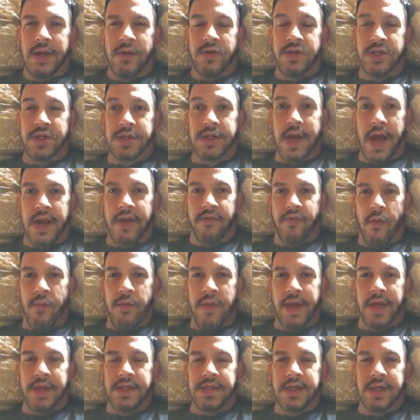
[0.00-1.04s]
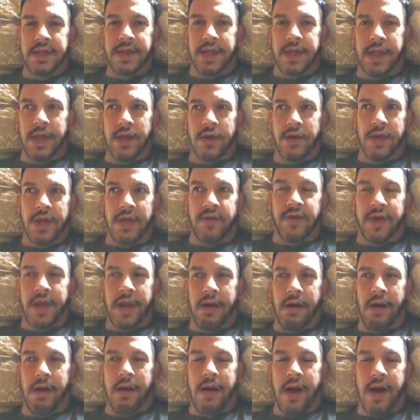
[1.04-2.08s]
which is kind of amazing that he could even
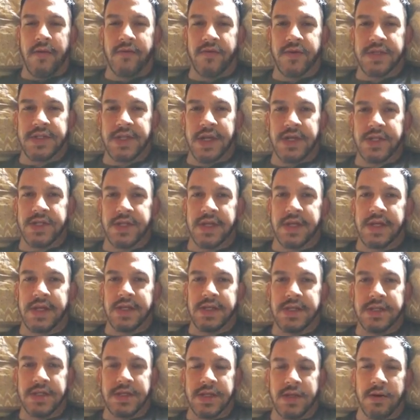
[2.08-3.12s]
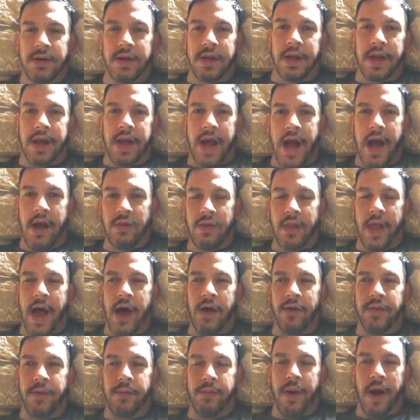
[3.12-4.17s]
hear our conversation considering how
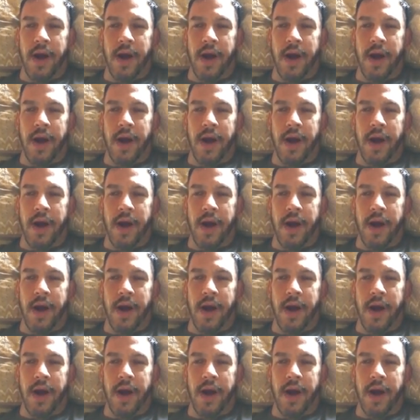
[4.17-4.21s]
loud the